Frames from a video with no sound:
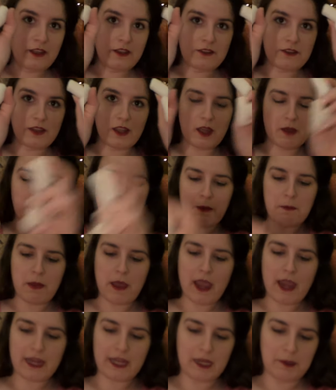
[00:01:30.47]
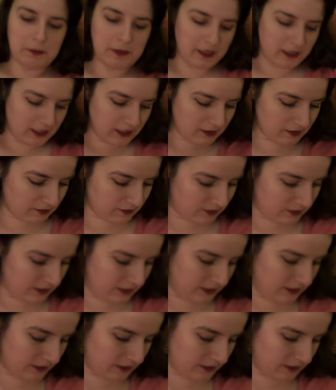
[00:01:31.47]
some Packy Peanuts.